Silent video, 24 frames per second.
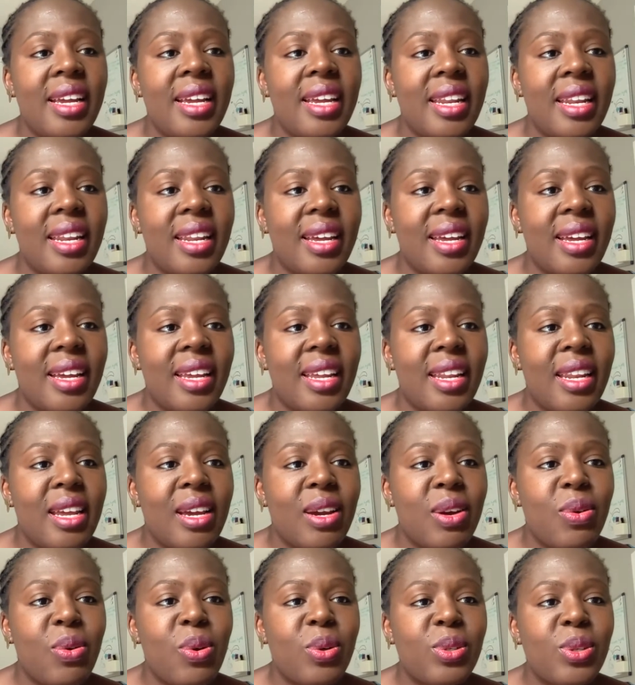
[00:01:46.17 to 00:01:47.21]
in
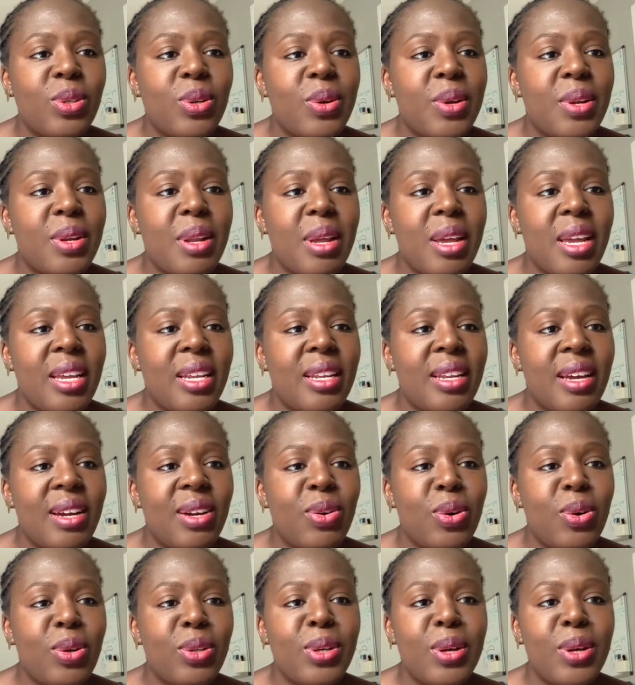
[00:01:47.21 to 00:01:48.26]
a grotto in
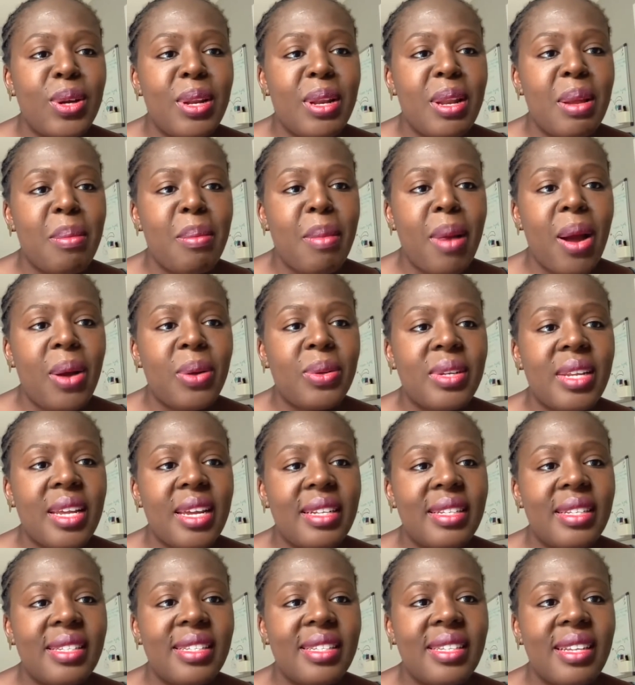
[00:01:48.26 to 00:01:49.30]
the
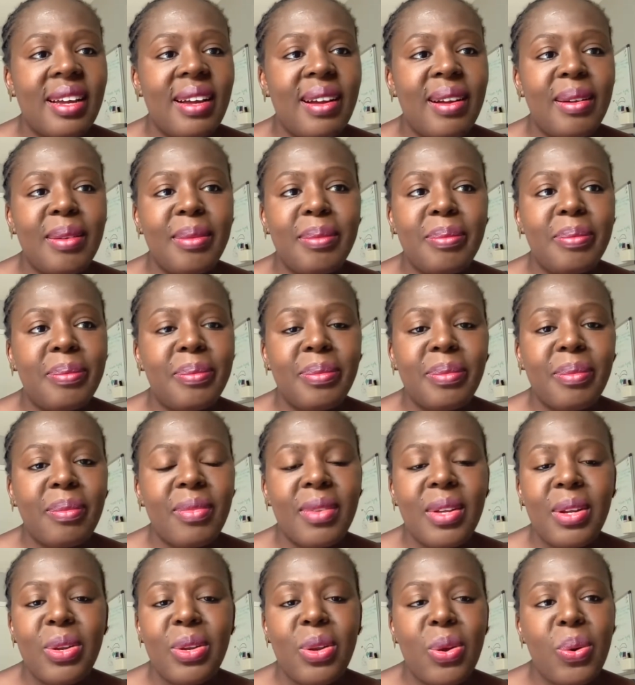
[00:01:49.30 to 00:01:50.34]
mountains.
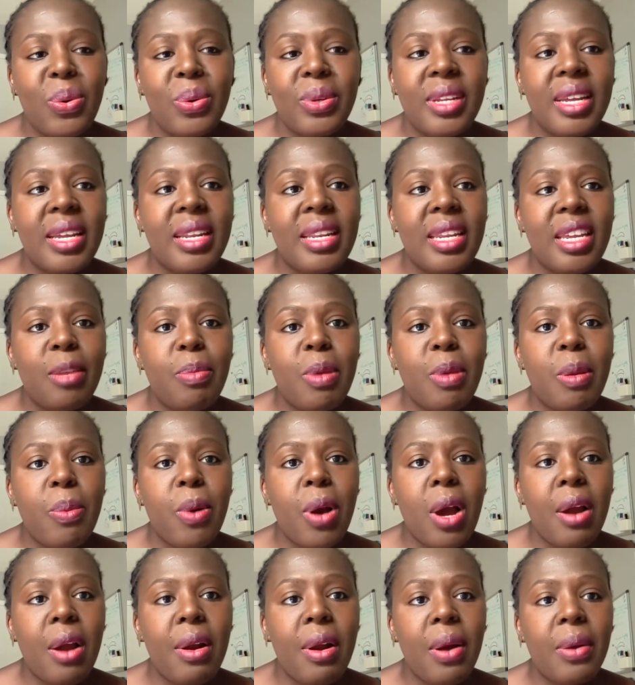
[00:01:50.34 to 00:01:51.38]
No, they need
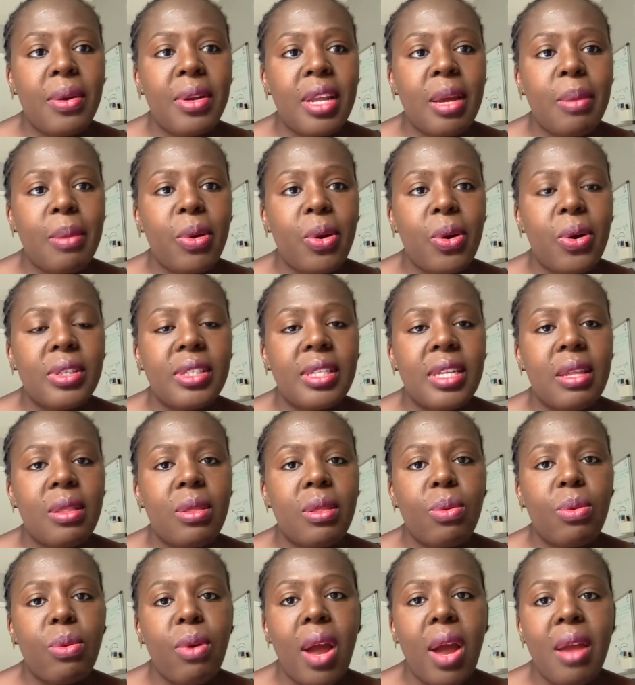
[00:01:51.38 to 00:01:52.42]
people around them because they
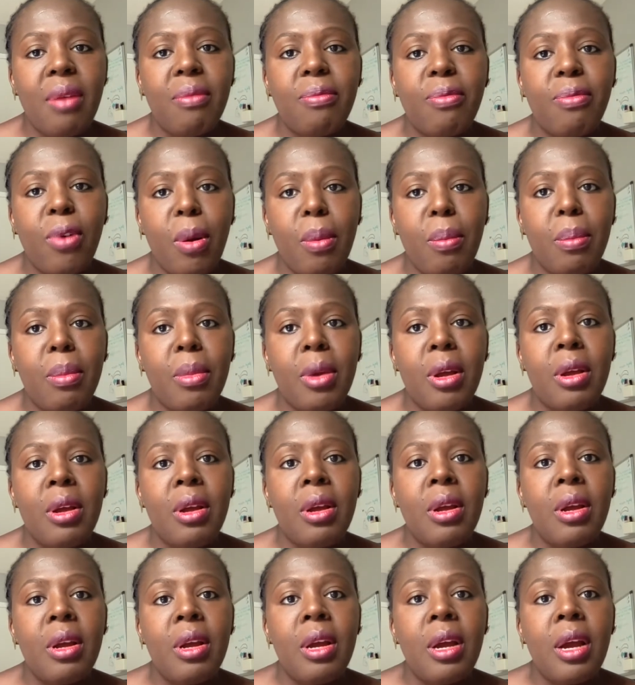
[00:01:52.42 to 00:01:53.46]
thrive from
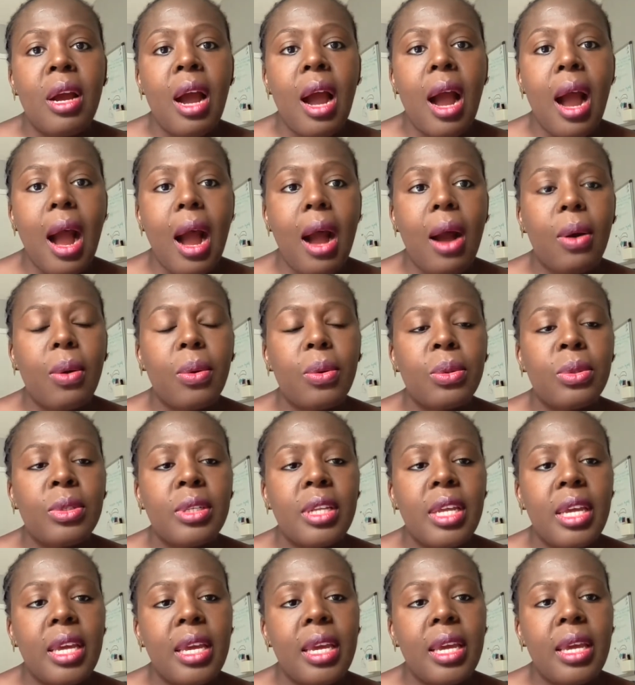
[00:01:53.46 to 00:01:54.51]
how
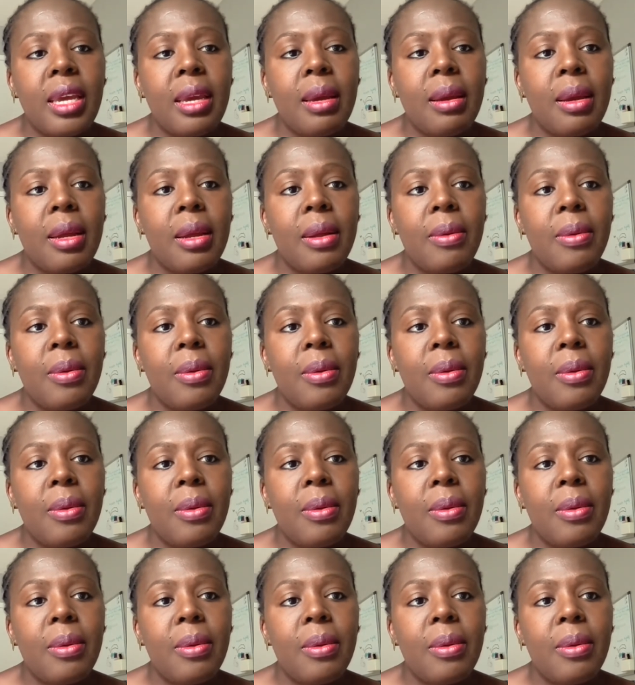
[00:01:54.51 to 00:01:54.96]
they